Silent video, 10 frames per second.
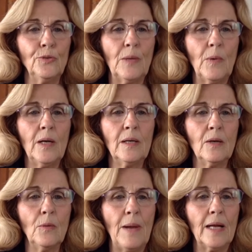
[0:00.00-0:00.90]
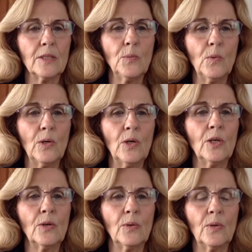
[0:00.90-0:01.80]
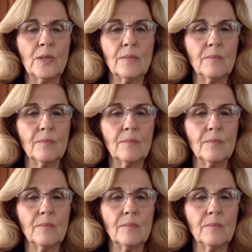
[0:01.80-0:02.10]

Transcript: I want to go back to work or